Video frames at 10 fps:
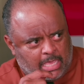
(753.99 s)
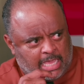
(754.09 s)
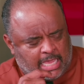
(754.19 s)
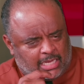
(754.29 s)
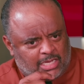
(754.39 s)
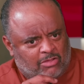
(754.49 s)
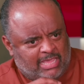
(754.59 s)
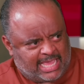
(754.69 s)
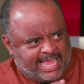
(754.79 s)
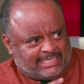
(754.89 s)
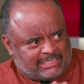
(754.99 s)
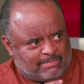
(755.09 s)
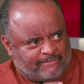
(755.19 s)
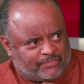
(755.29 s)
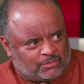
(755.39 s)
And you know, he answered
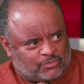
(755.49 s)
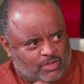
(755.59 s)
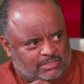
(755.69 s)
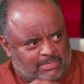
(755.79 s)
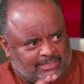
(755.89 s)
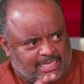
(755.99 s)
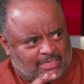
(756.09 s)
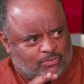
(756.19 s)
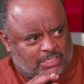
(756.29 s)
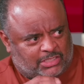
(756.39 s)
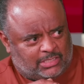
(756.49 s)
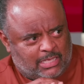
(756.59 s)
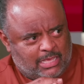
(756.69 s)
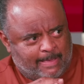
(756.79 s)
my first question, my second question,